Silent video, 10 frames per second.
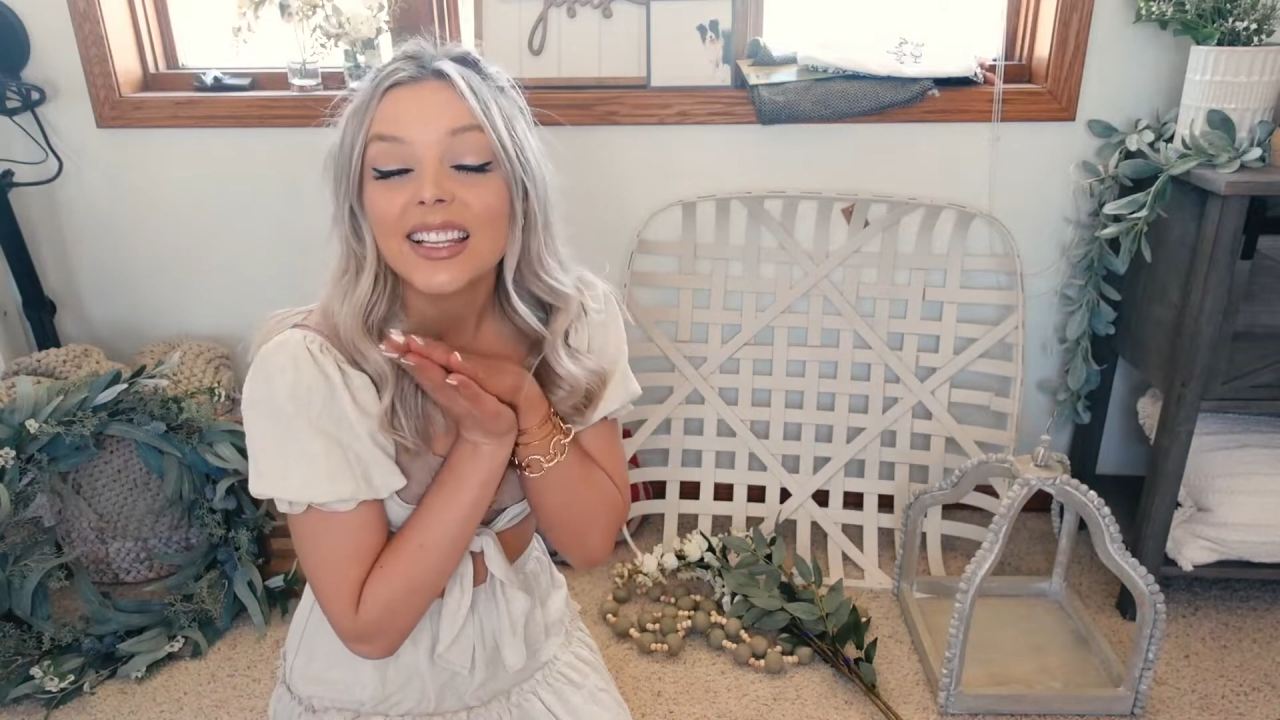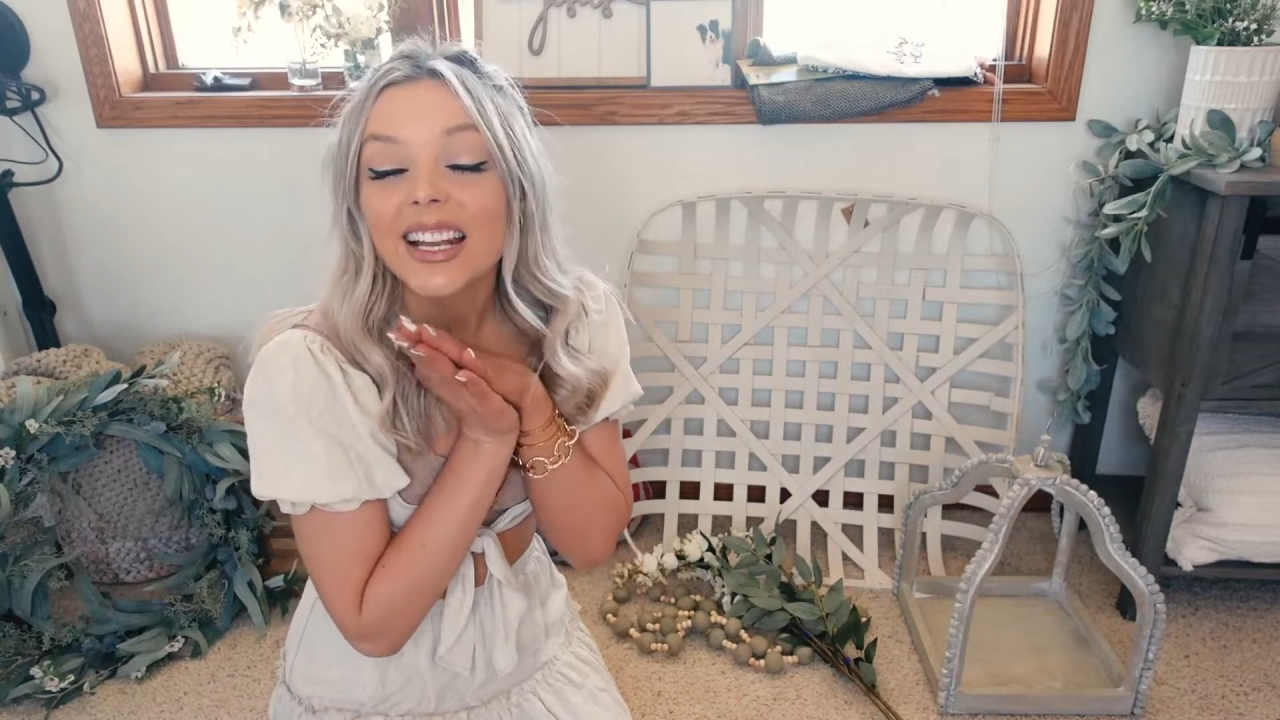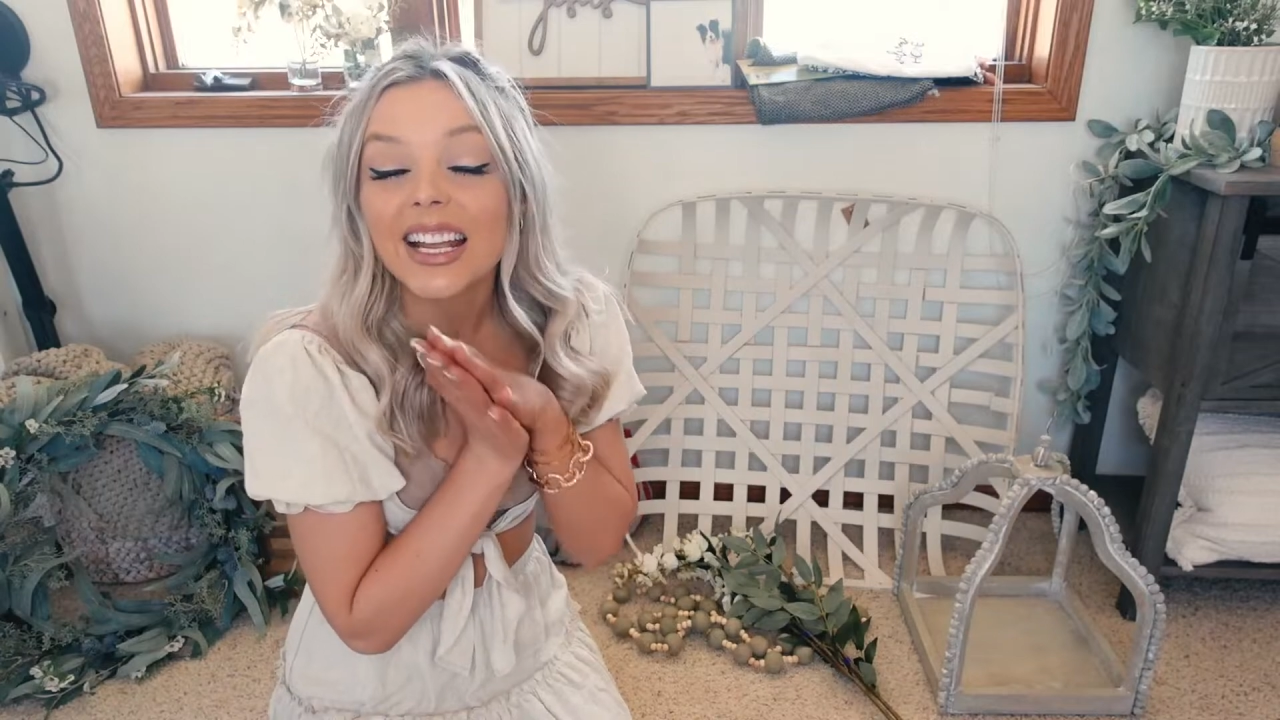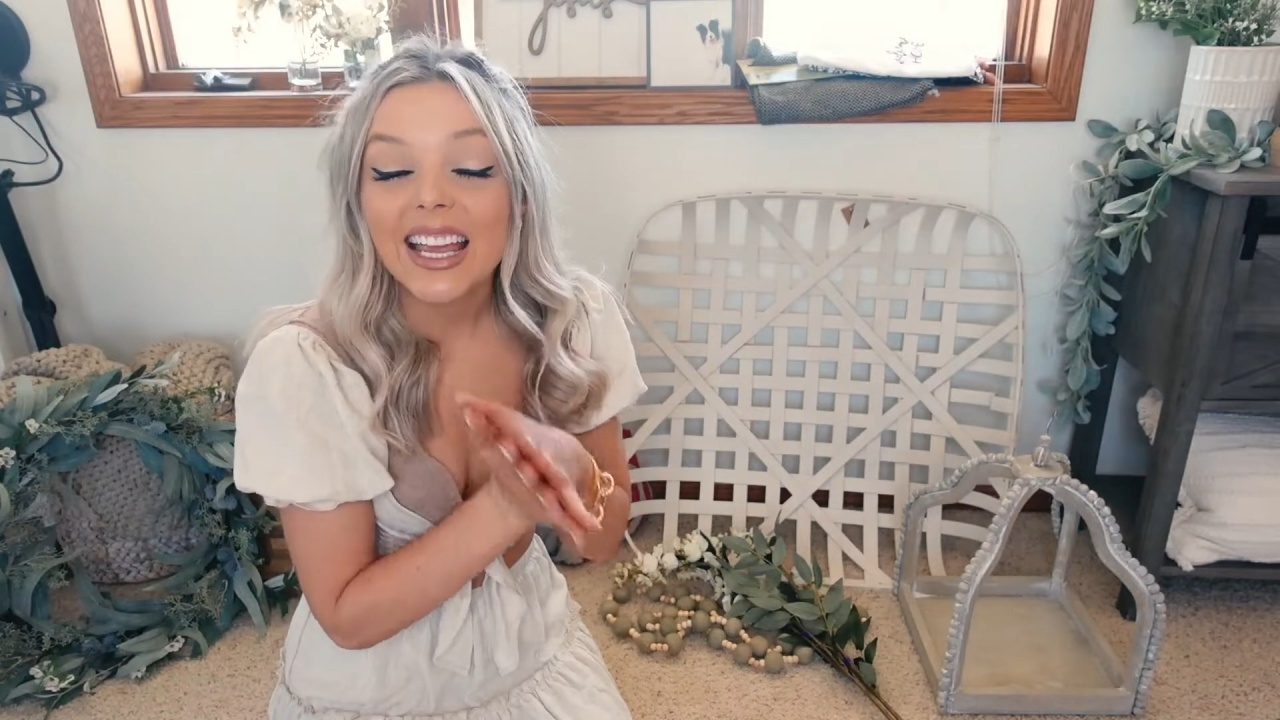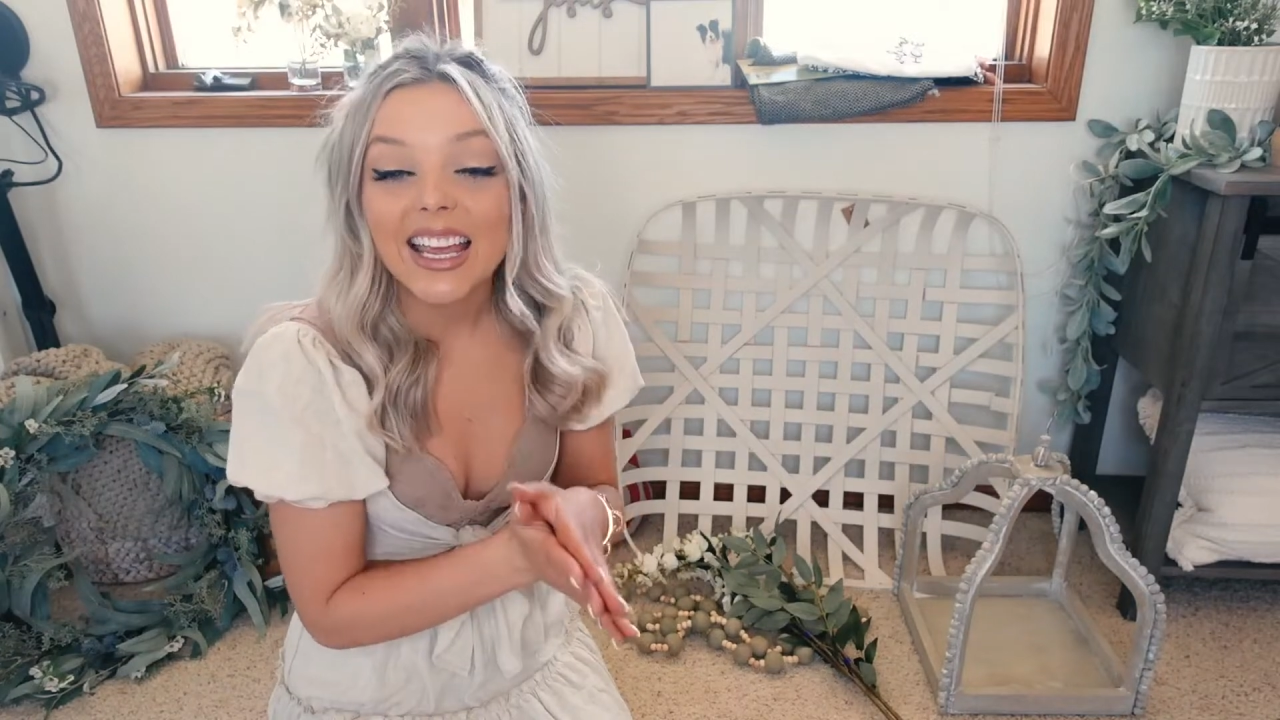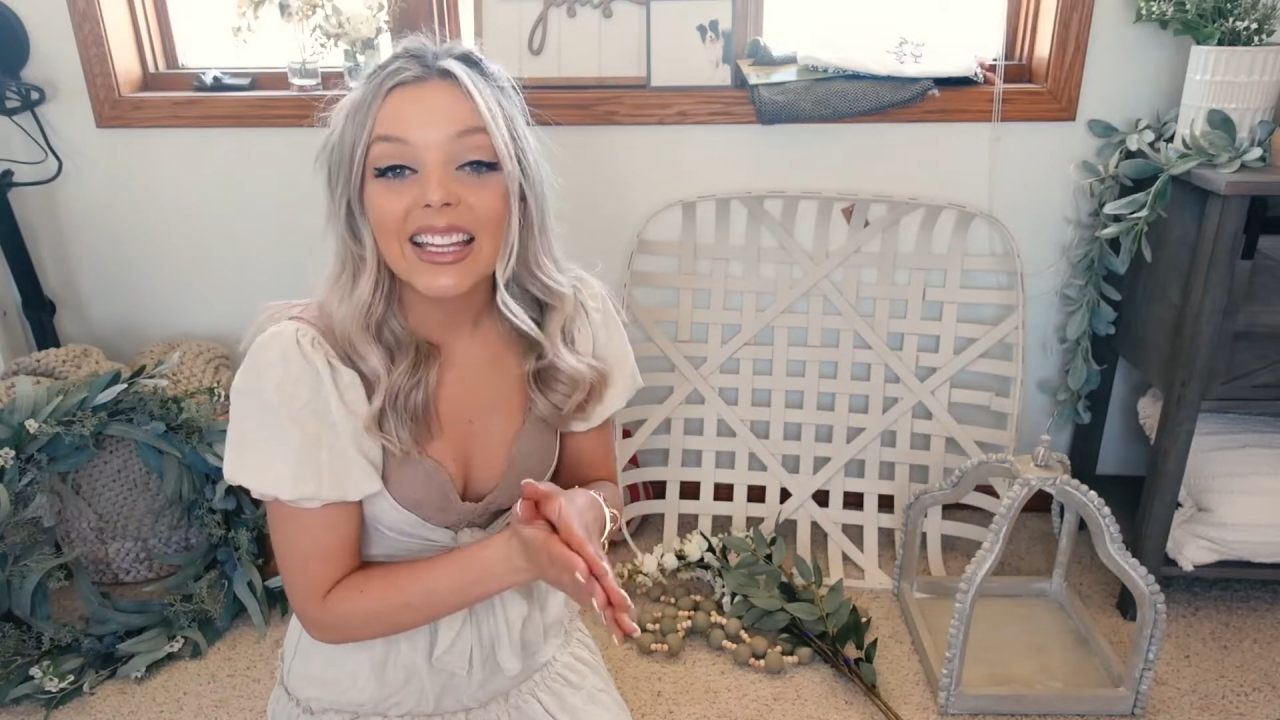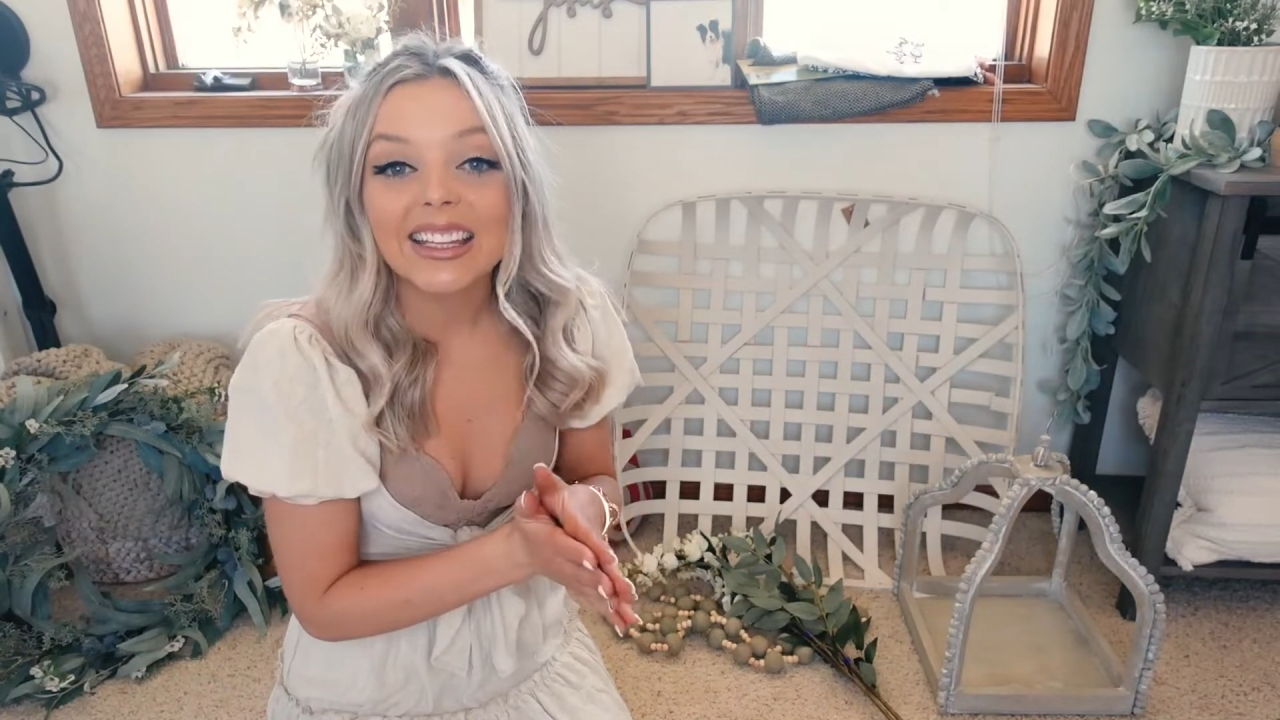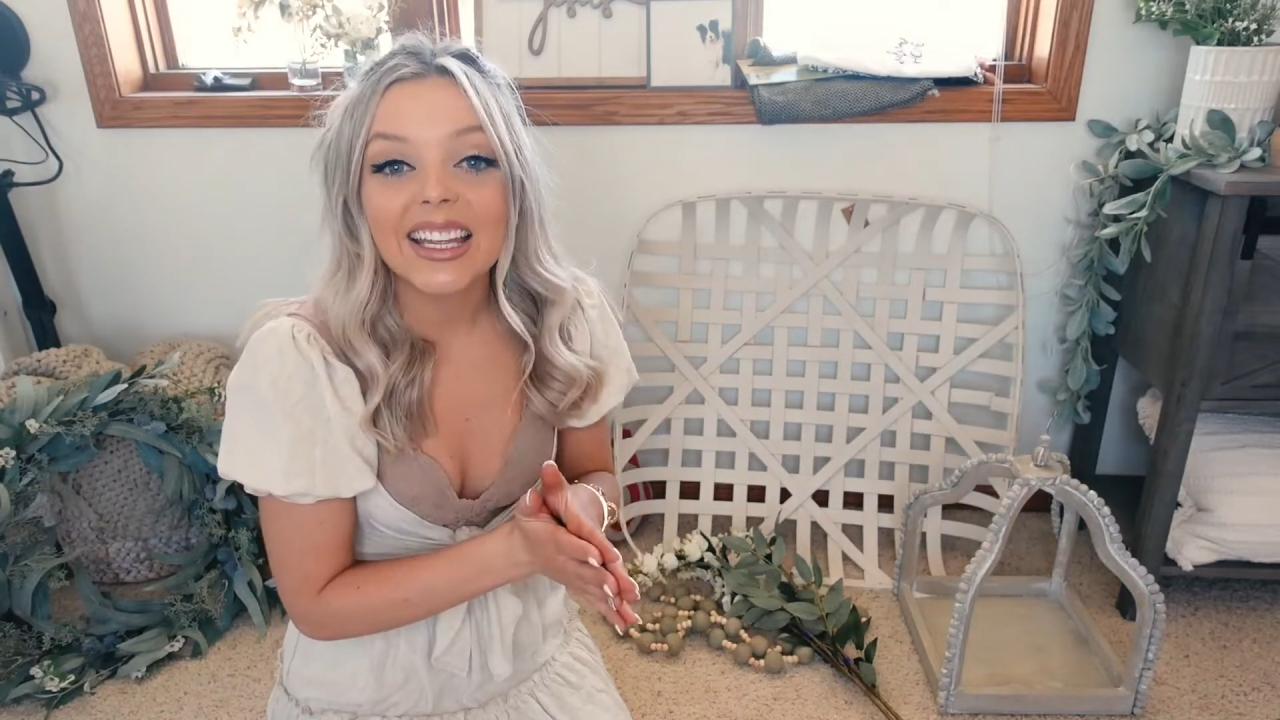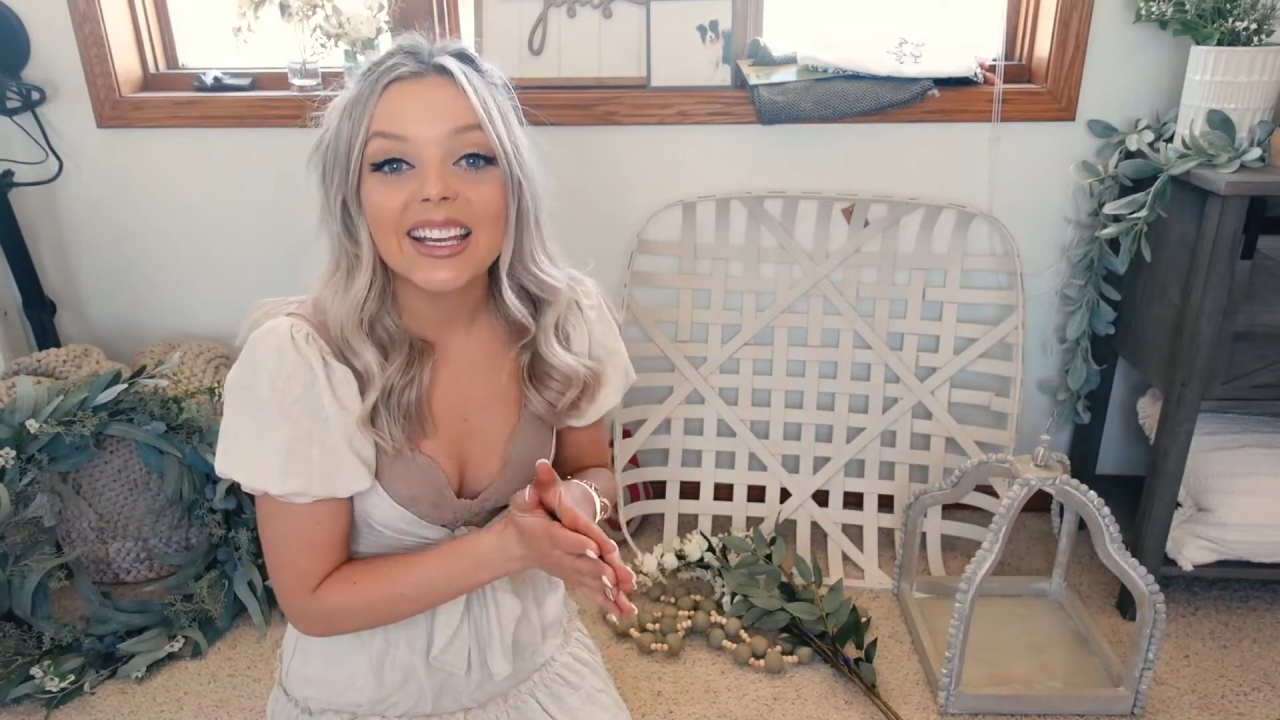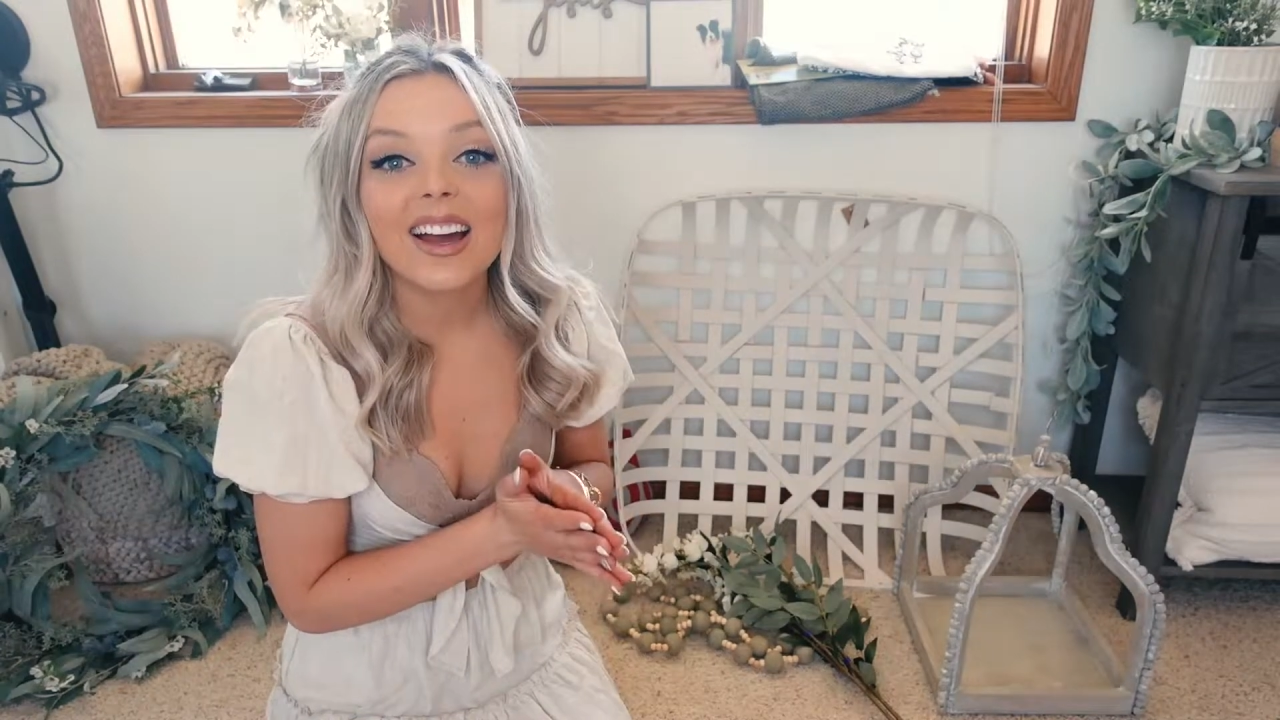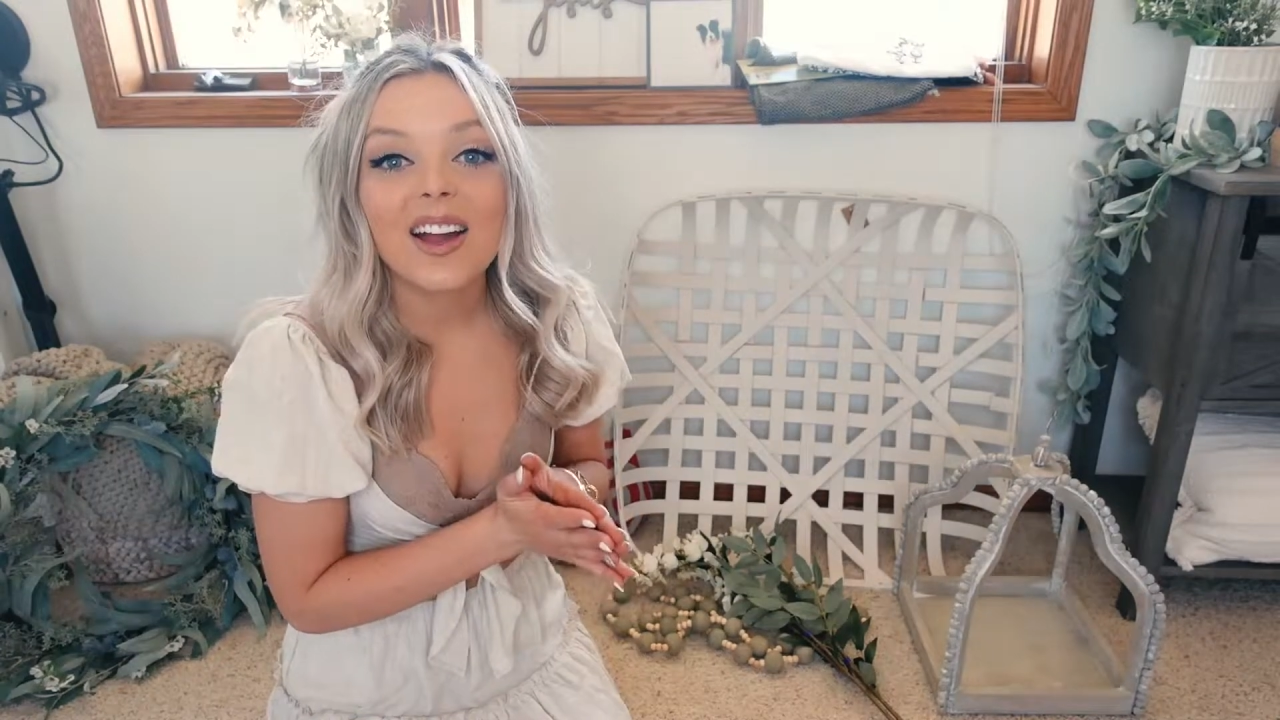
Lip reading: that I can link,